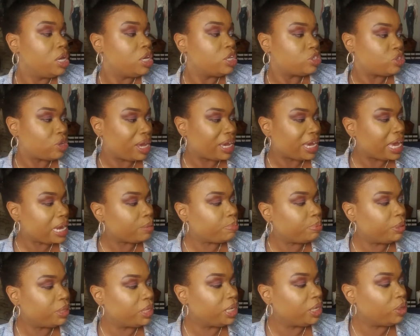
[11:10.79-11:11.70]
So I got to
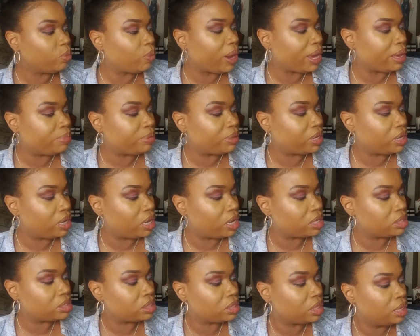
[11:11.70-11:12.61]
put it away
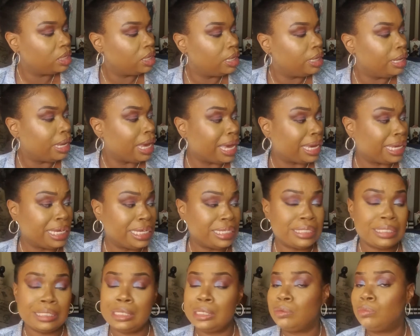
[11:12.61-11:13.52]
because I can't
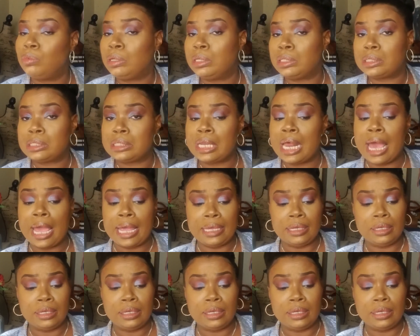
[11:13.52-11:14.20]
tell you what it's like.